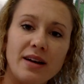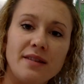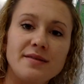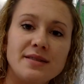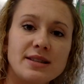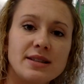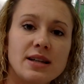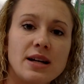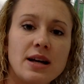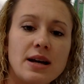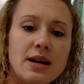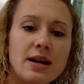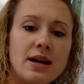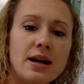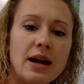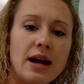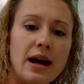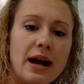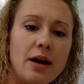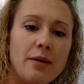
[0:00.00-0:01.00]
right, my
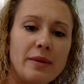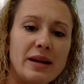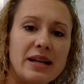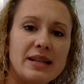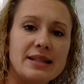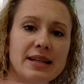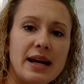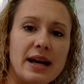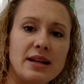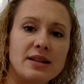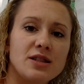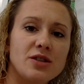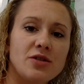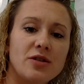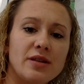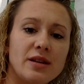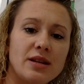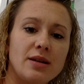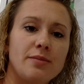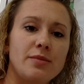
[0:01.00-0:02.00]
loves, how many
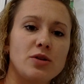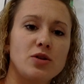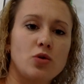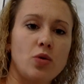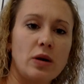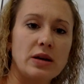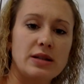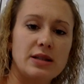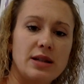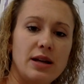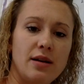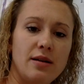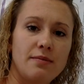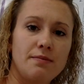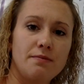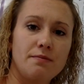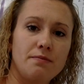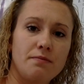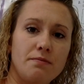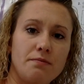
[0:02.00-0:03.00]
10s are in the number
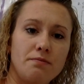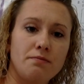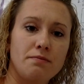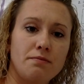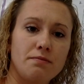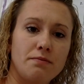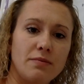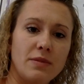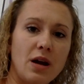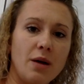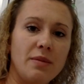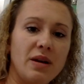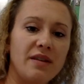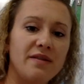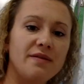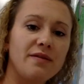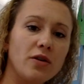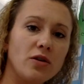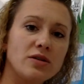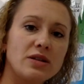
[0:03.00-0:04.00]
20?
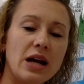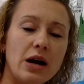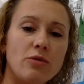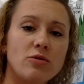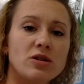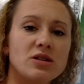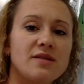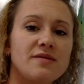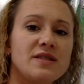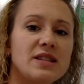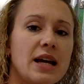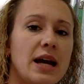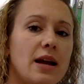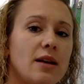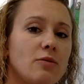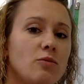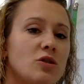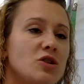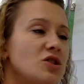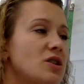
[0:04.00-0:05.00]
How many full
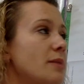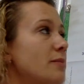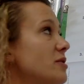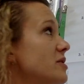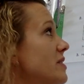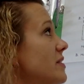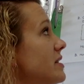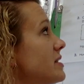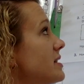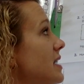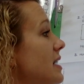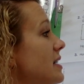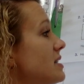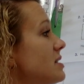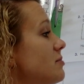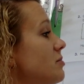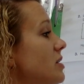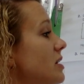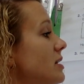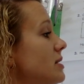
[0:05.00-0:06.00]
towers of 10? Which
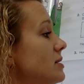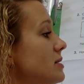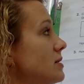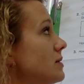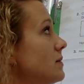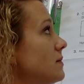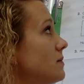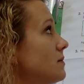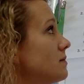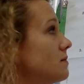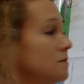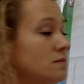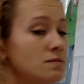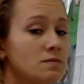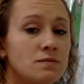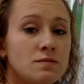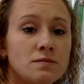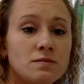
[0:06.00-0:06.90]
number's in the tens place?